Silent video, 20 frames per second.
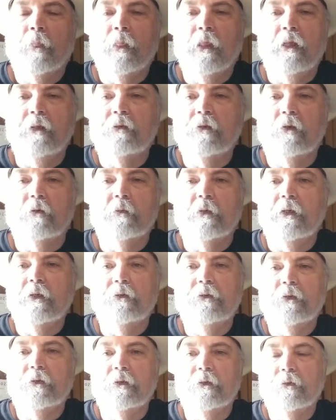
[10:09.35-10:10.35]
he told me, he
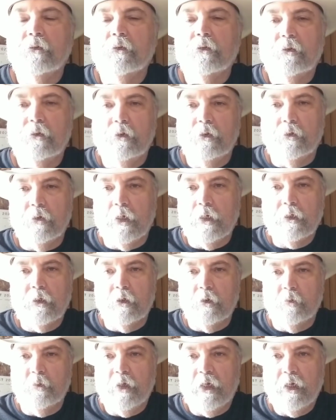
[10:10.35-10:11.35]
said, "There's you're not
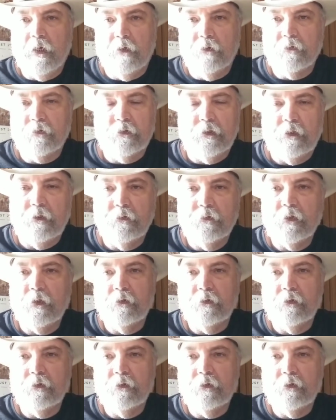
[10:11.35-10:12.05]
going to pass these.